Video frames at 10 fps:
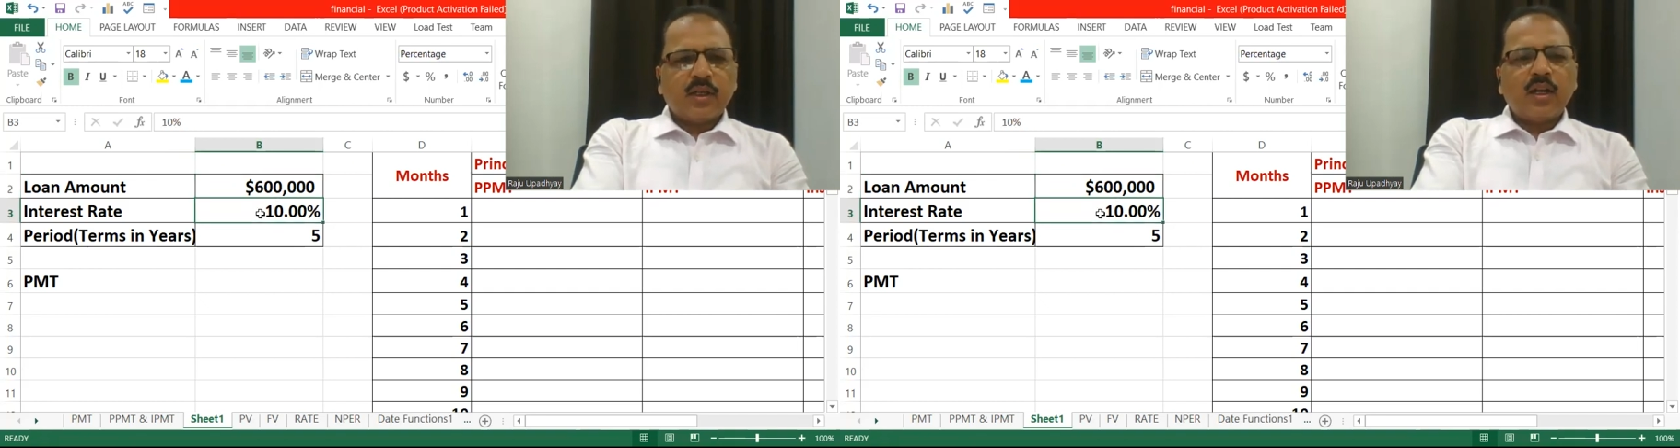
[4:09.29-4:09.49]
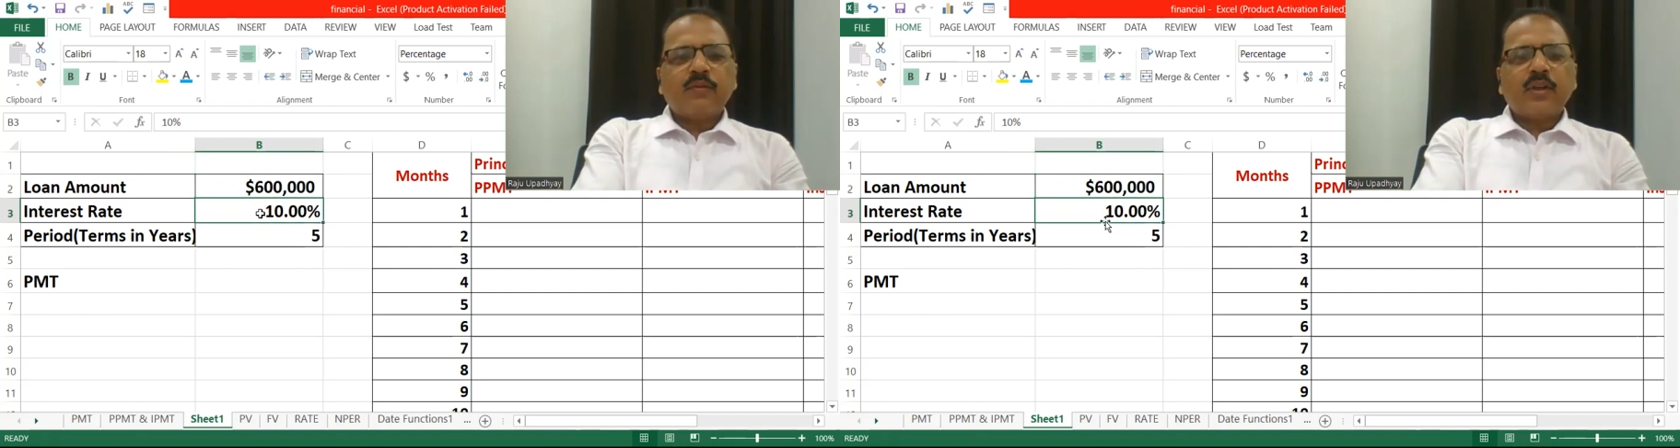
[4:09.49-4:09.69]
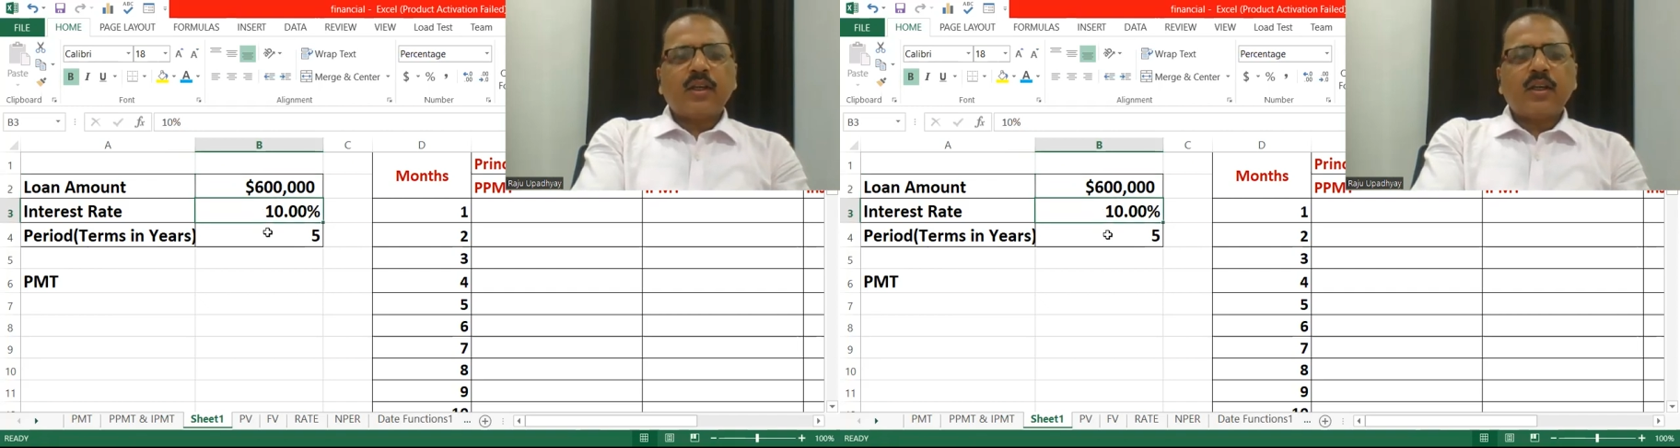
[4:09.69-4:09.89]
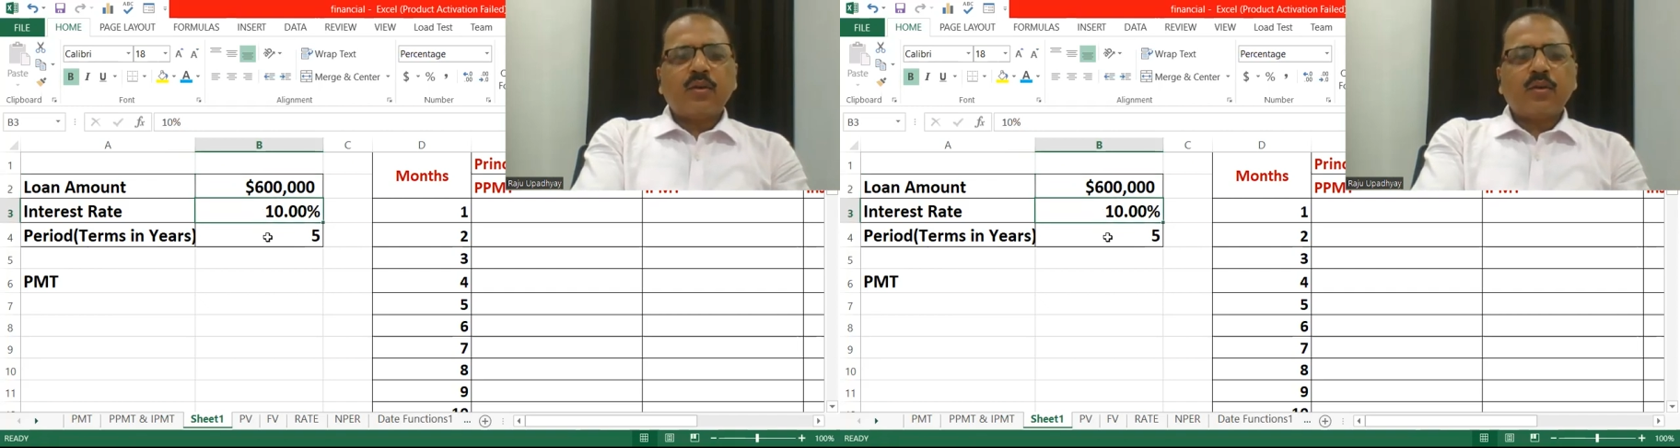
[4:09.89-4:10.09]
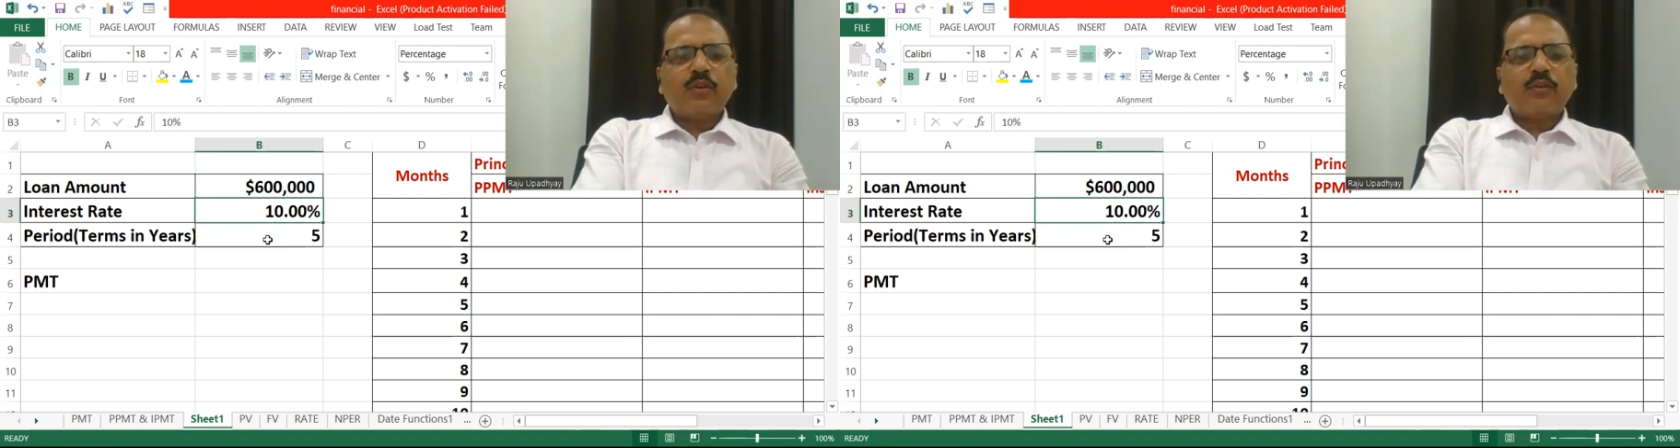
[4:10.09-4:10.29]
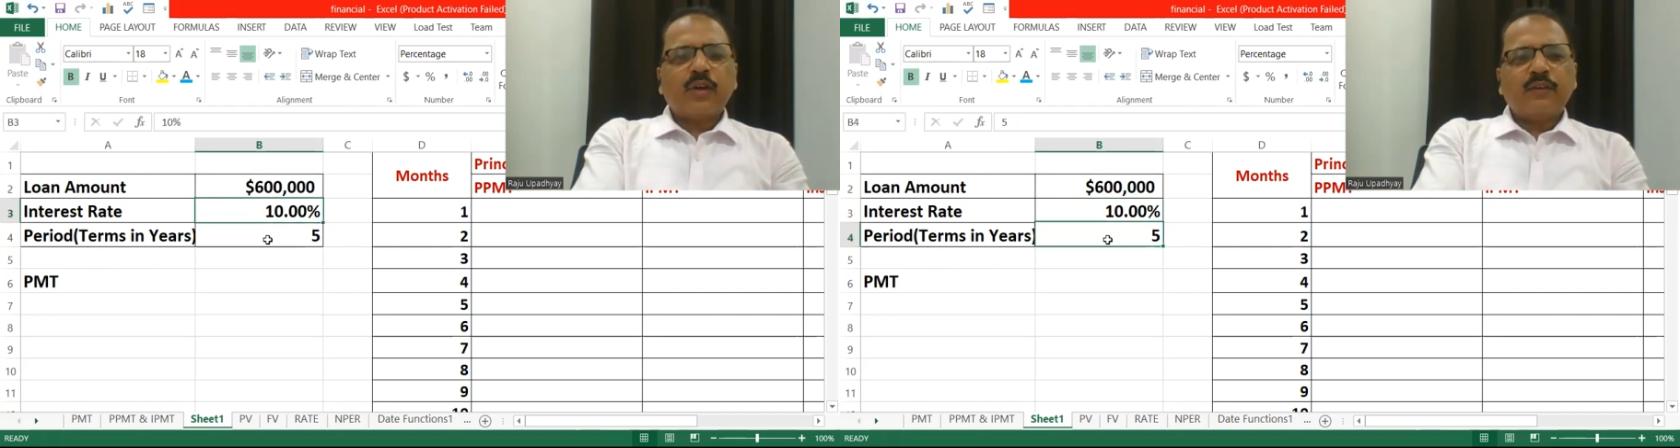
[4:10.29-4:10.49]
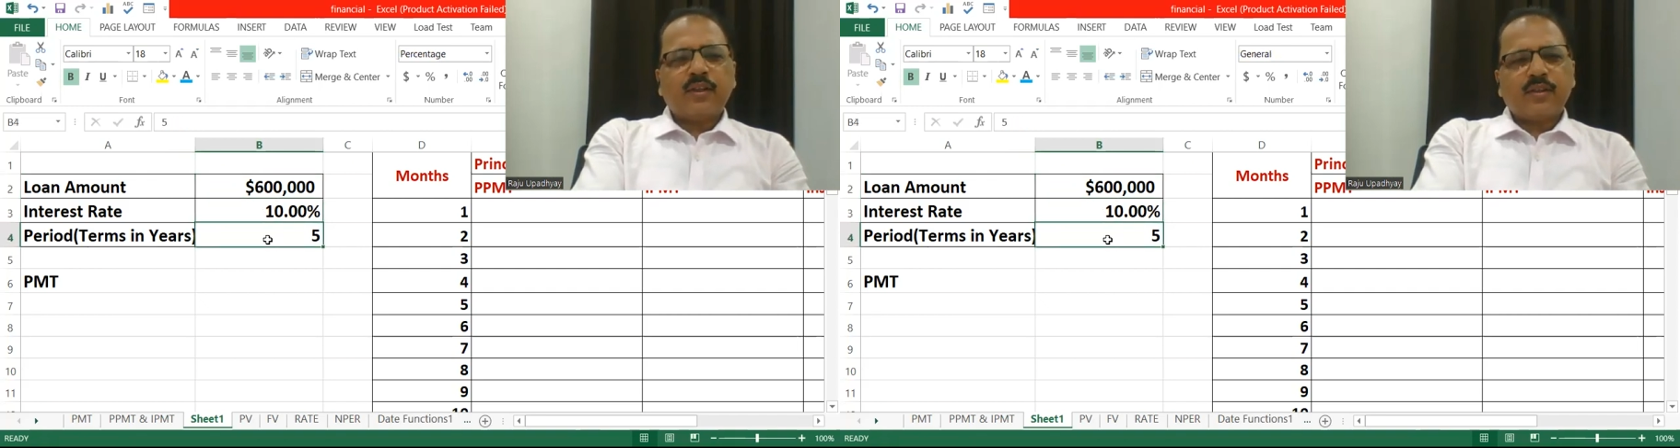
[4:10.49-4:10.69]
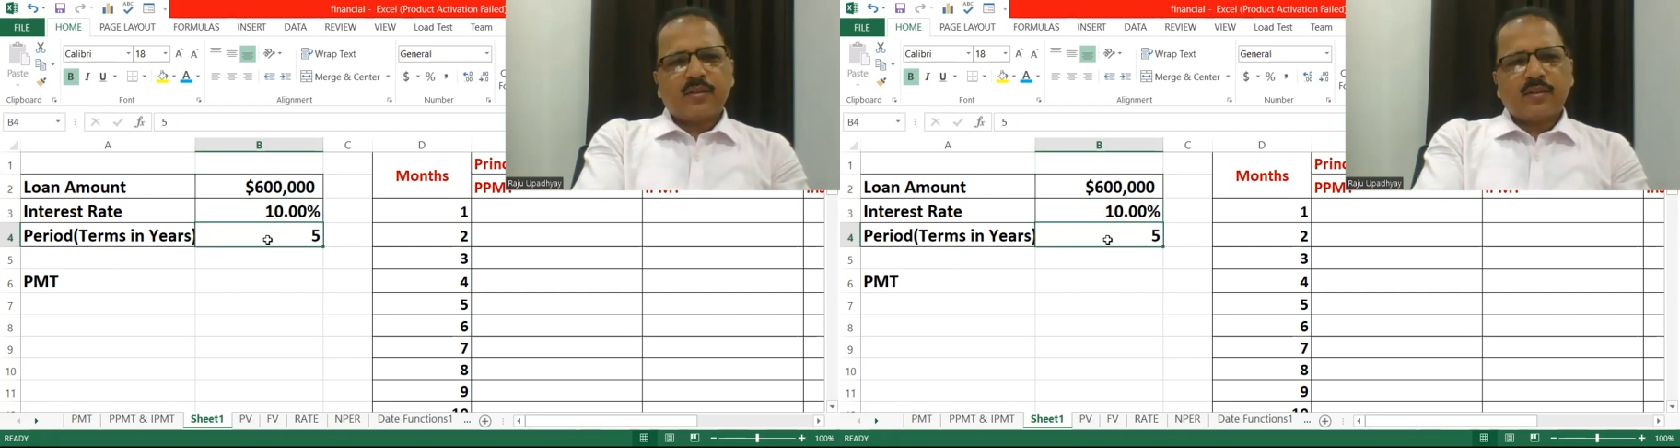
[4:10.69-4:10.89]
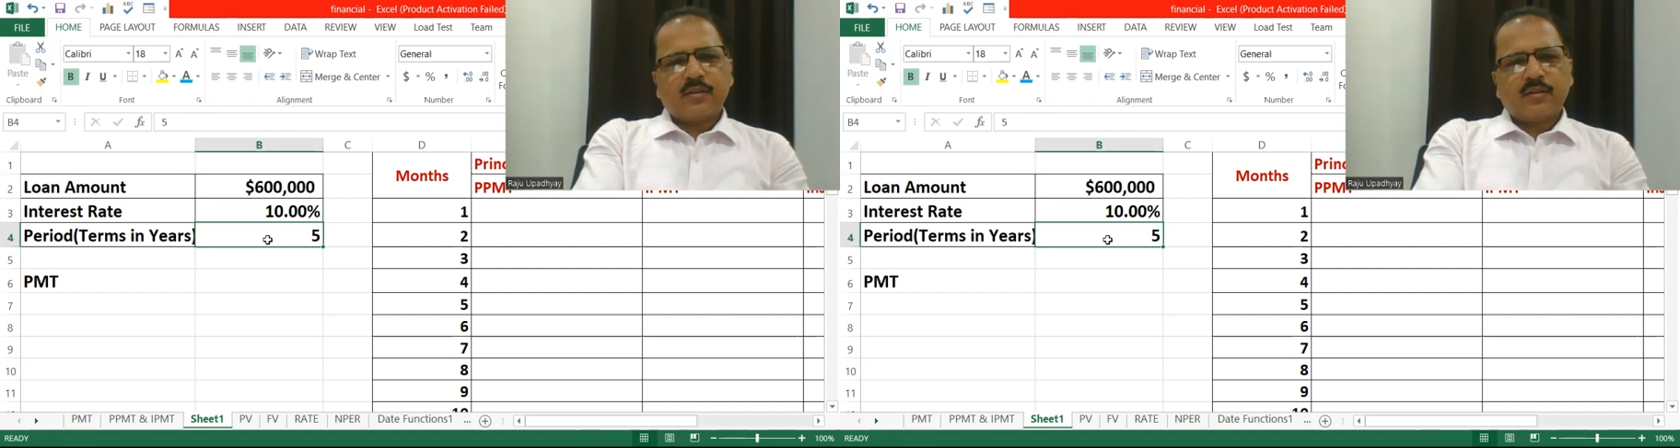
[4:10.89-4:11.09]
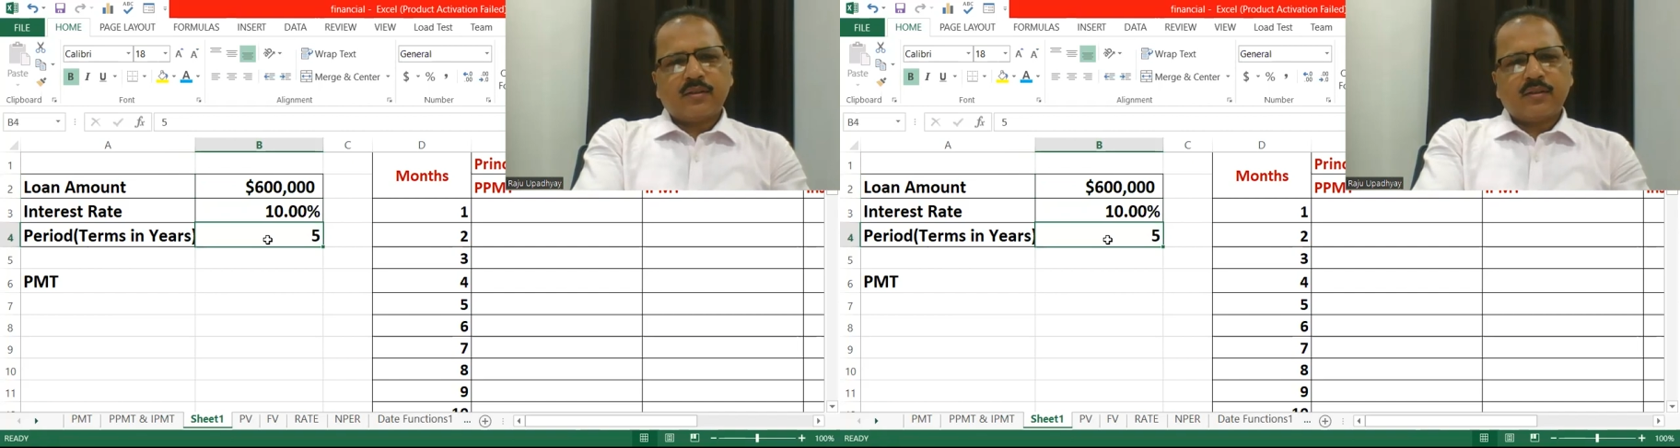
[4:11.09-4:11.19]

And I've taken a loan for 5 years.